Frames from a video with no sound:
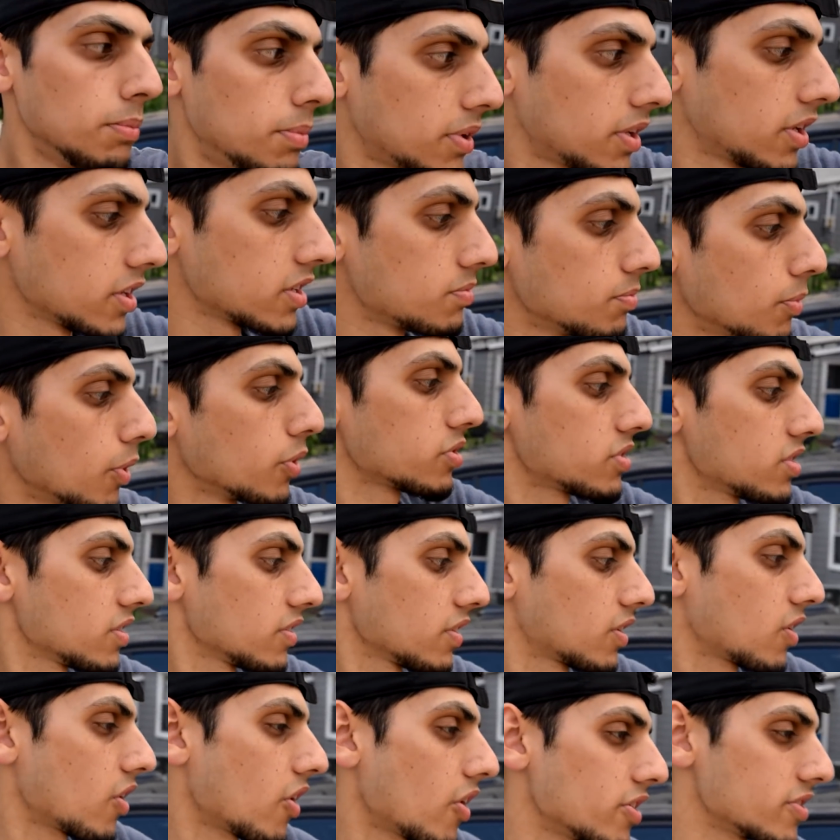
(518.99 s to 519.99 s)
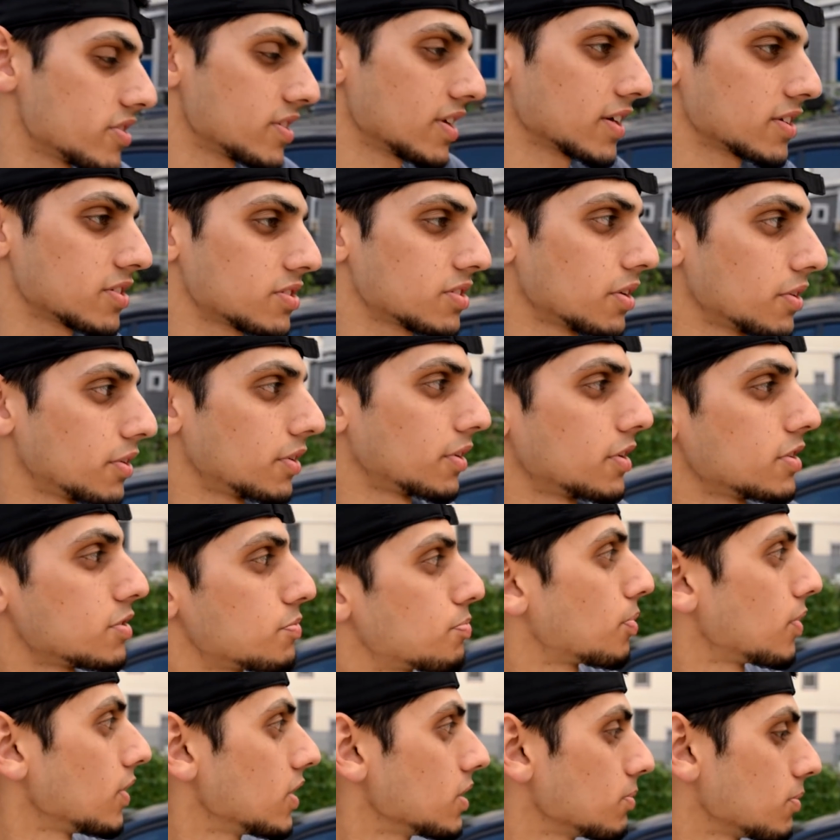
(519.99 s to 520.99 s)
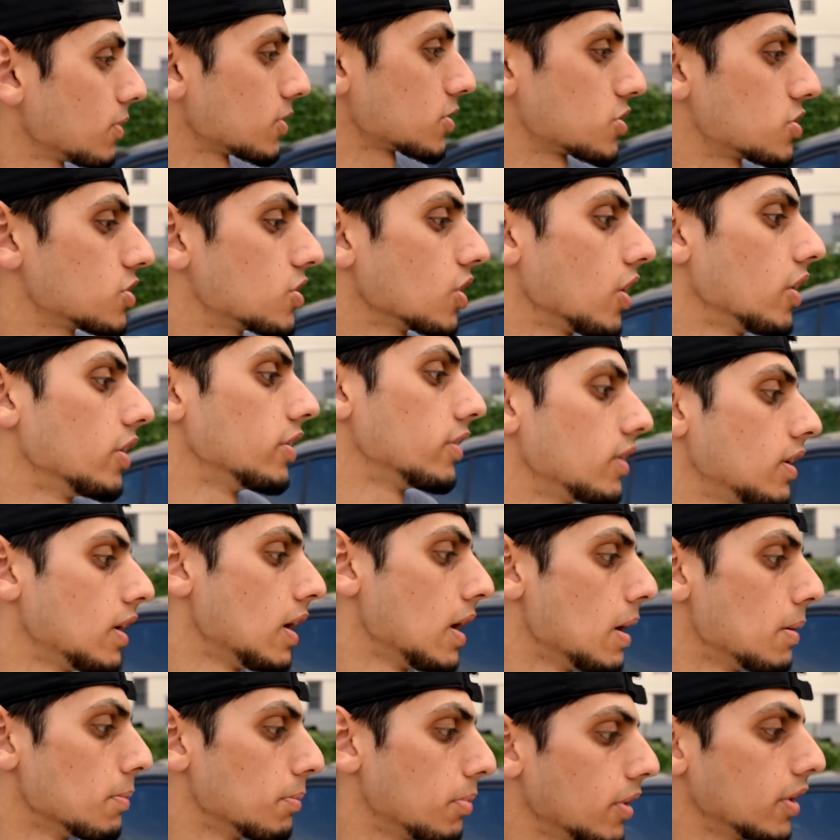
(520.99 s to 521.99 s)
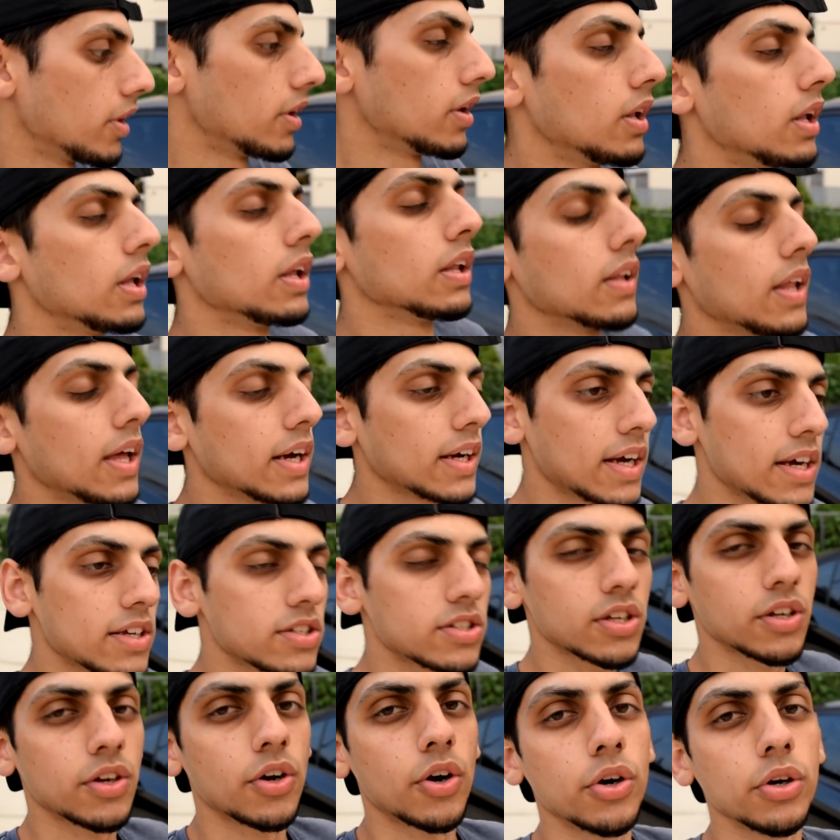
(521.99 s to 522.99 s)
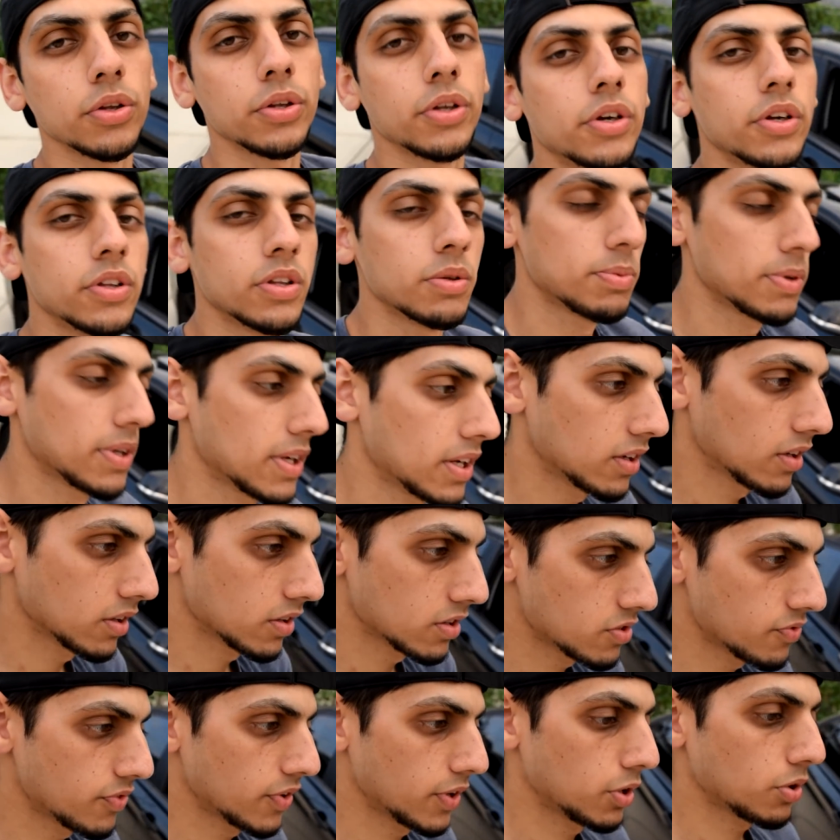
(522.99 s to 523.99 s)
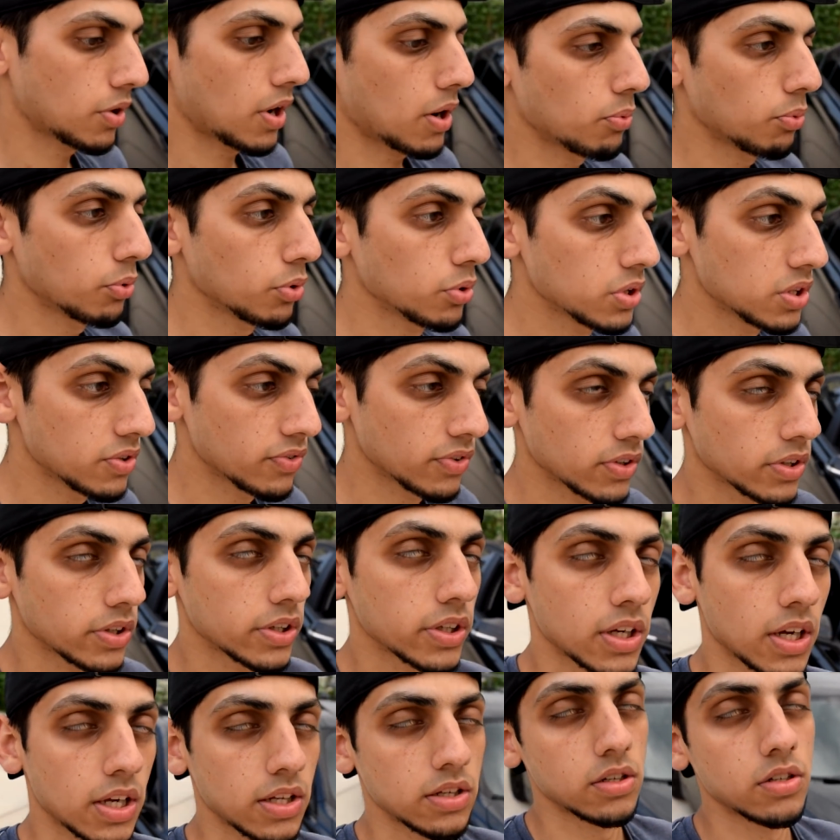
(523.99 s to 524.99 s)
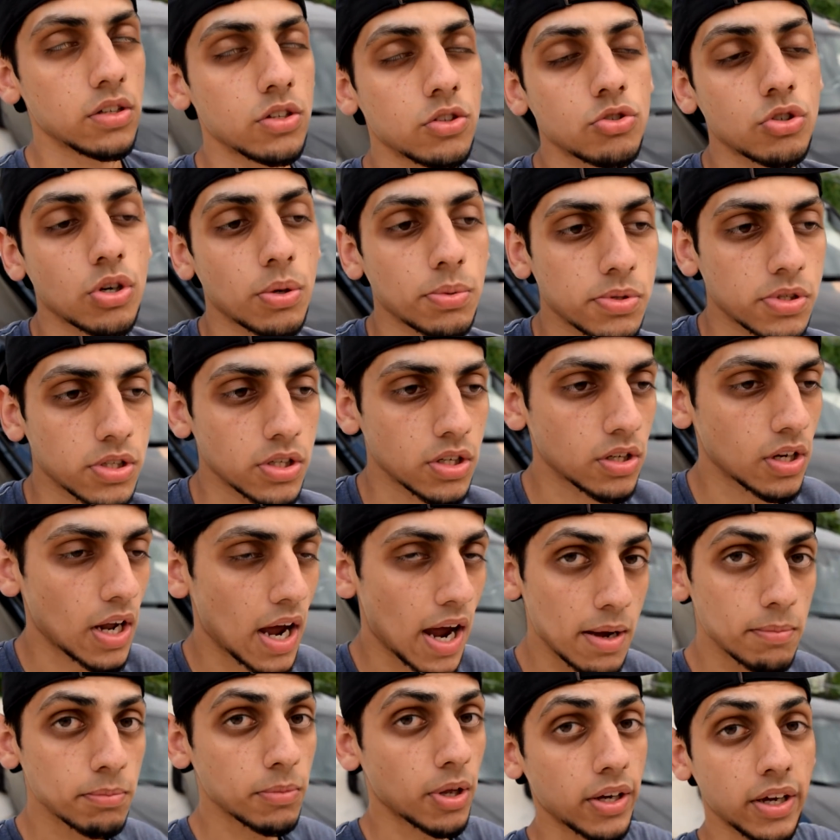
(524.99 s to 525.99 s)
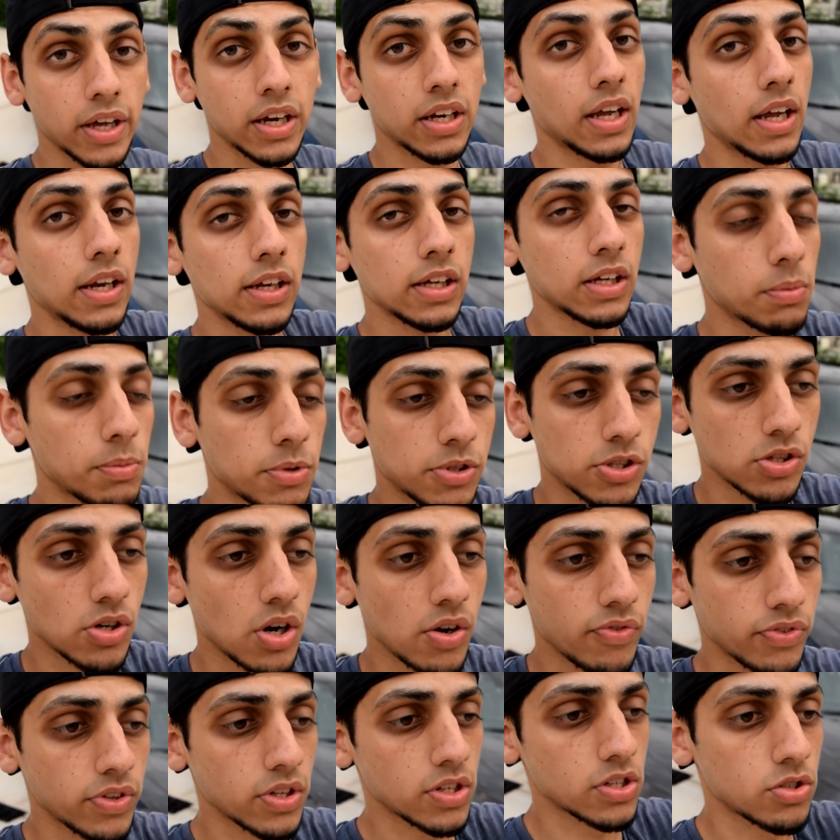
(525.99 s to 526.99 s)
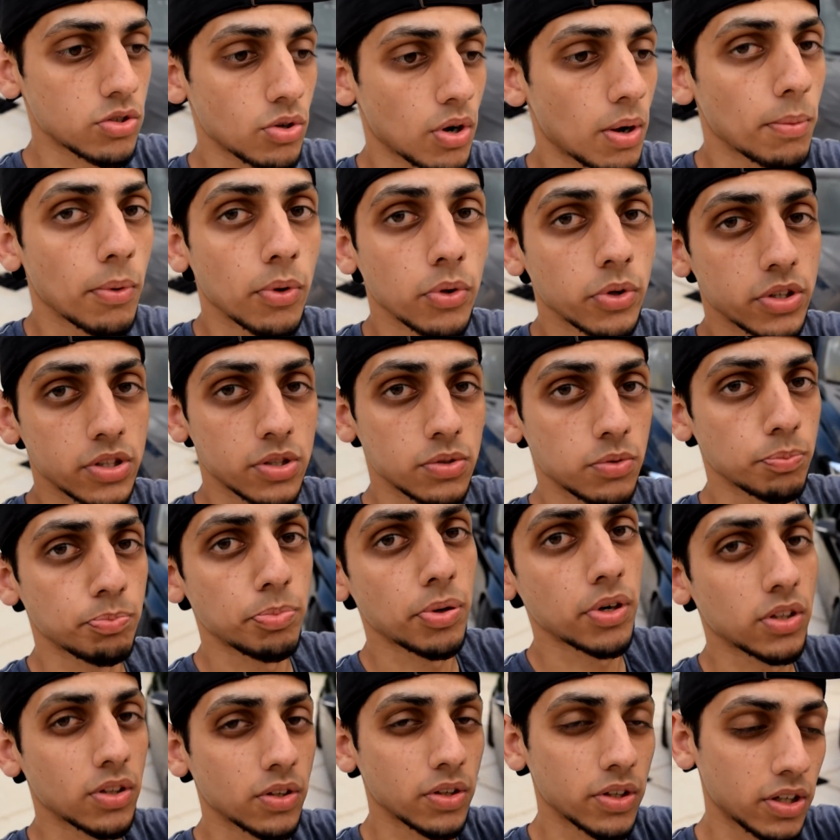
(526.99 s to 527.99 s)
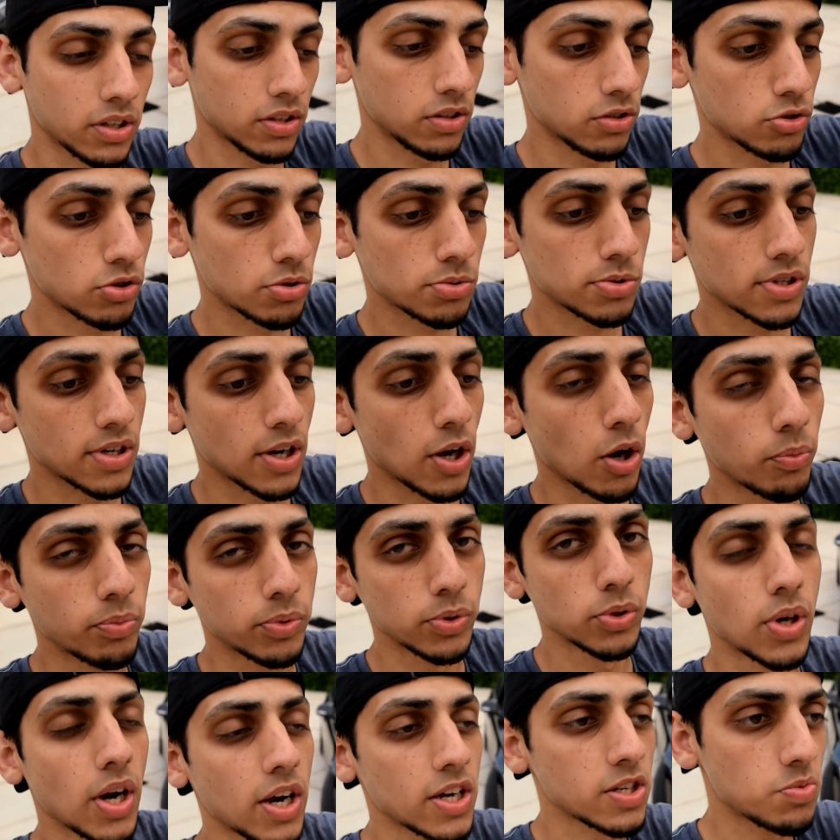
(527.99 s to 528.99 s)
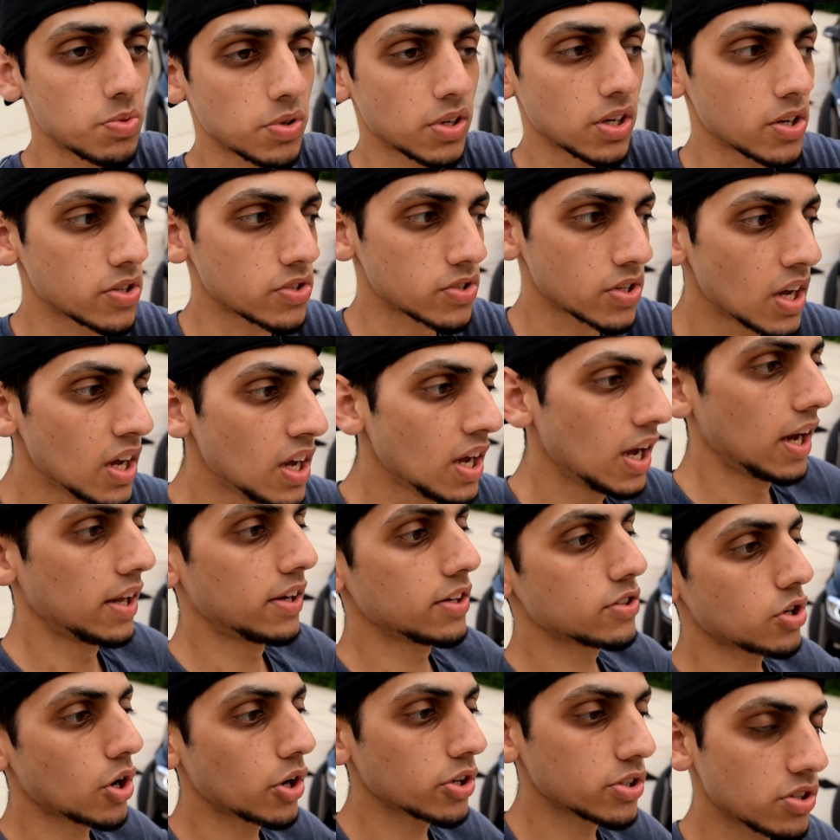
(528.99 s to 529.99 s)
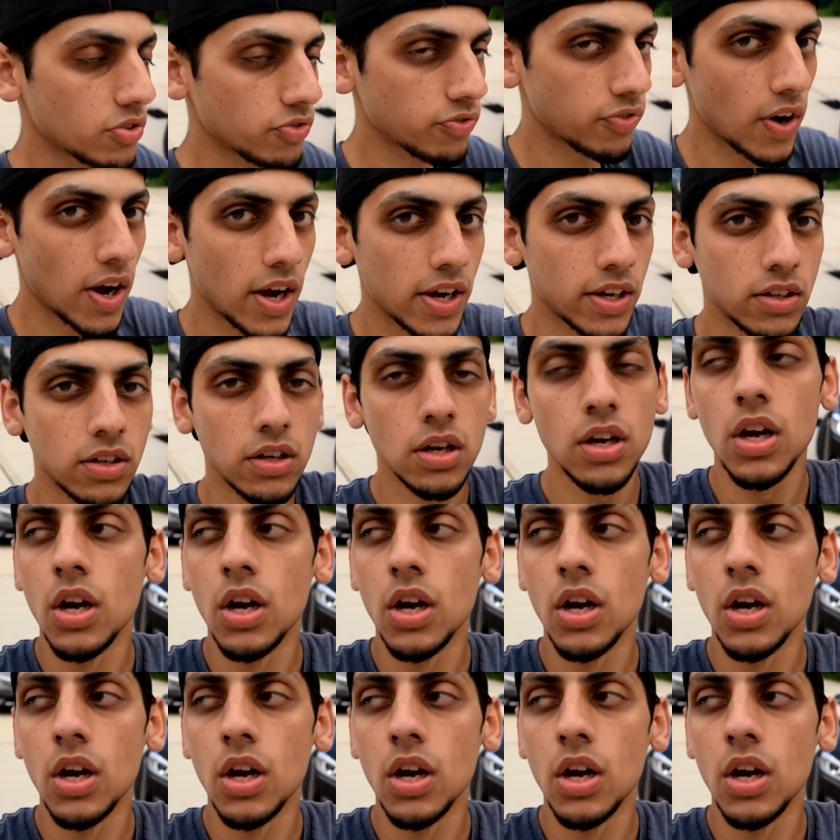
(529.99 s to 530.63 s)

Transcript: because most of the car's exterior is pretty much done. But like I said earlier in the beginning of this video, I will leave a link in the description. I'm not getting any commission off of this, so I'm only putting the link in the description to help you guys, because it is hard to find